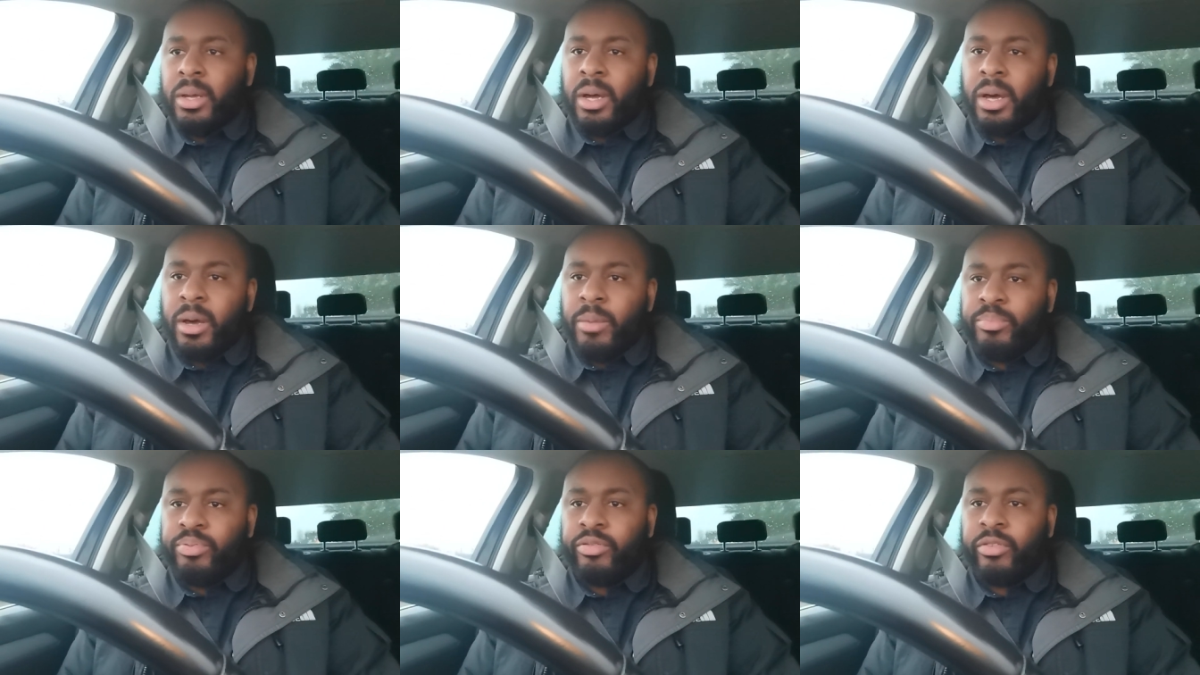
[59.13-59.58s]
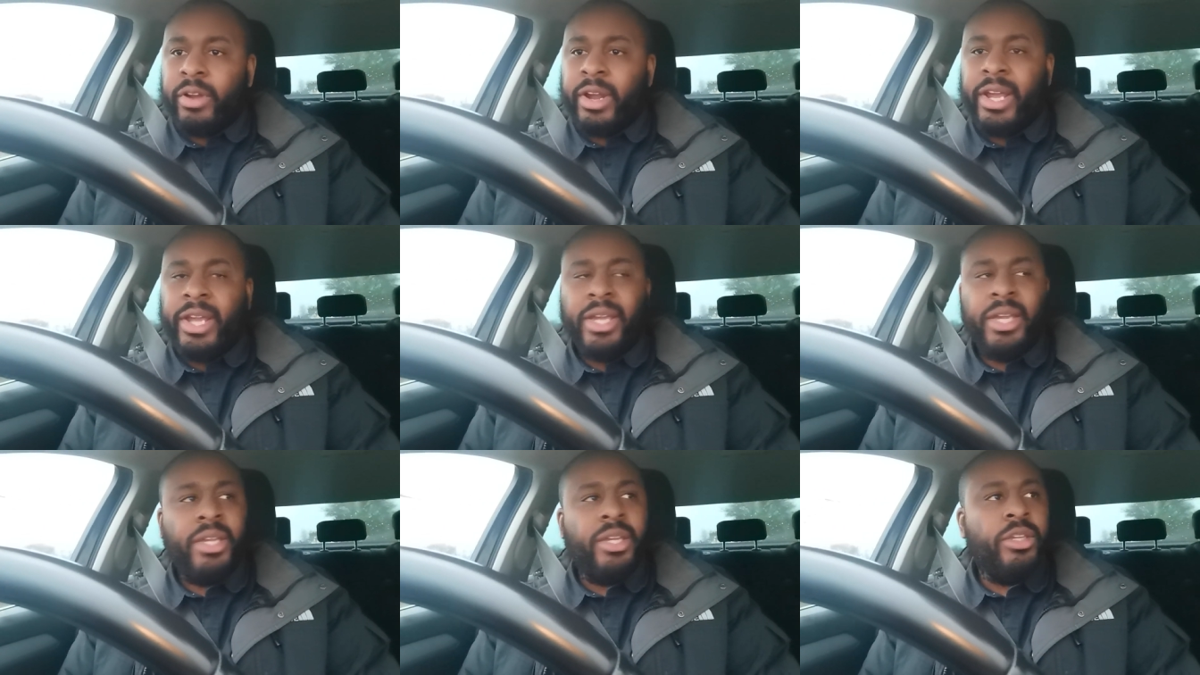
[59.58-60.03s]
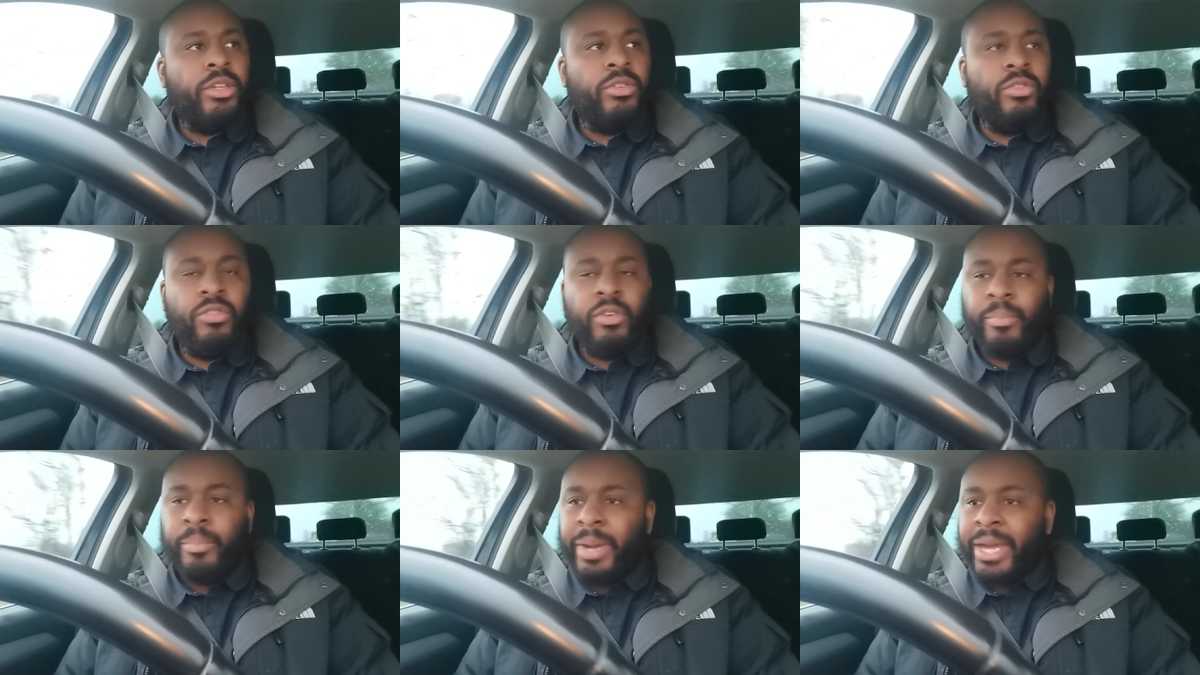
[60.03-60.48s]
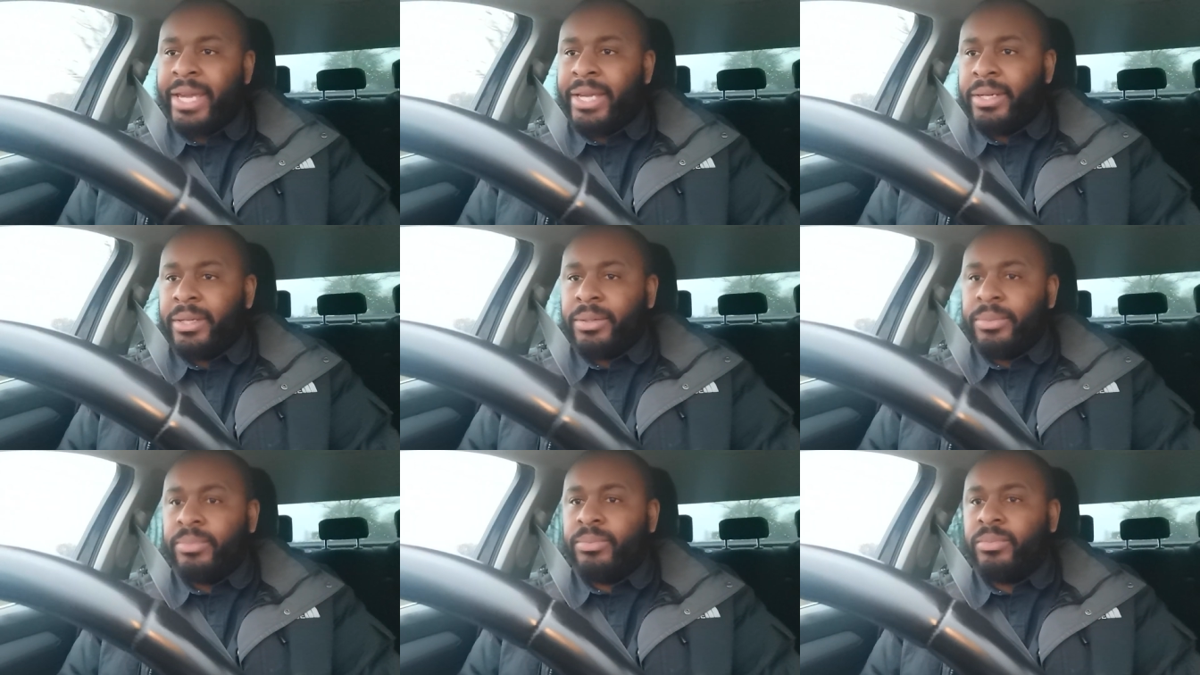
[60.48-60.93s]
uh, pray you
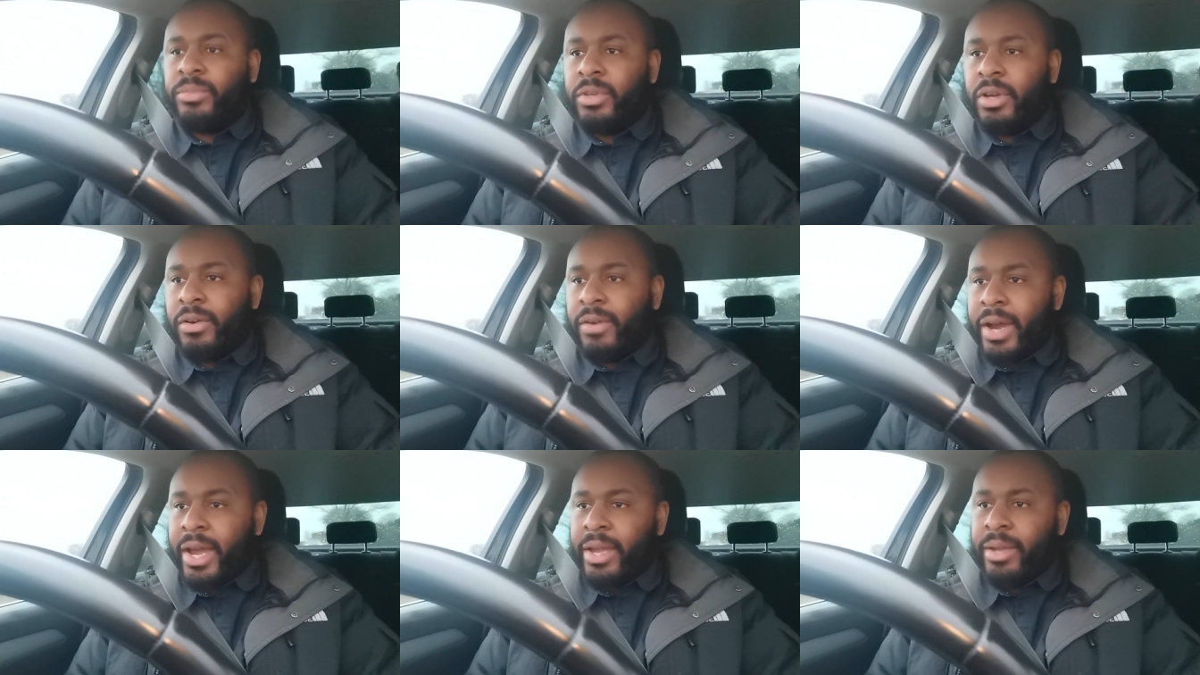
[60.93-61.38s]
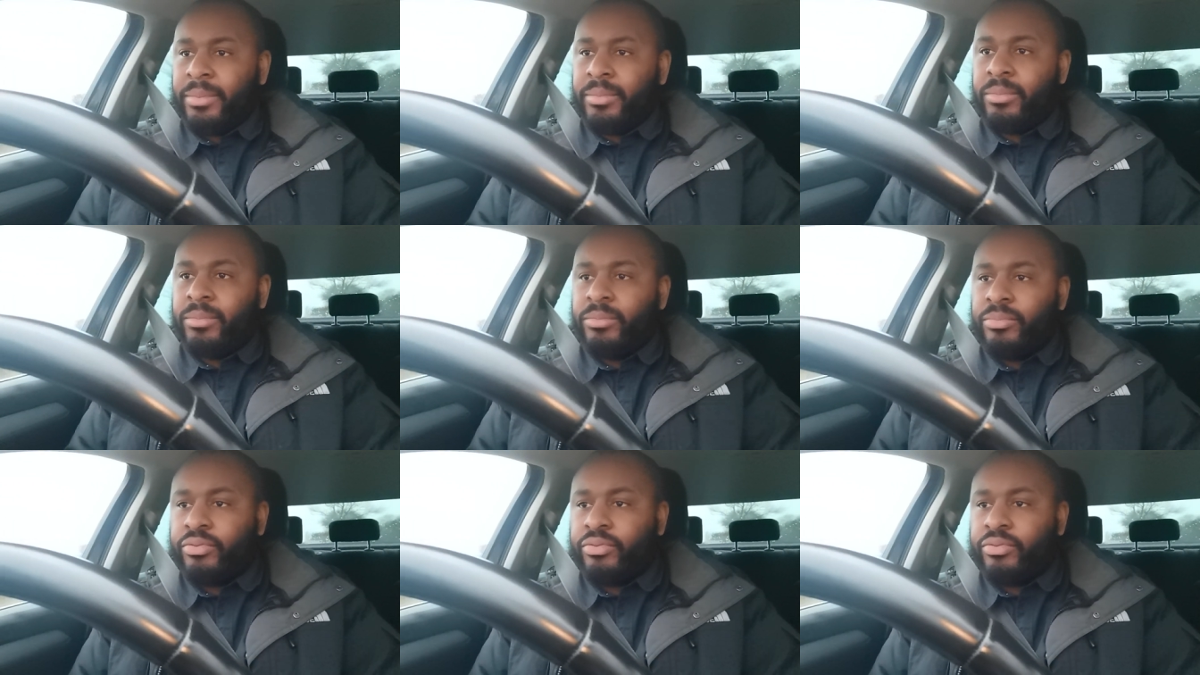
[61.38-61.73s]
remain, all right?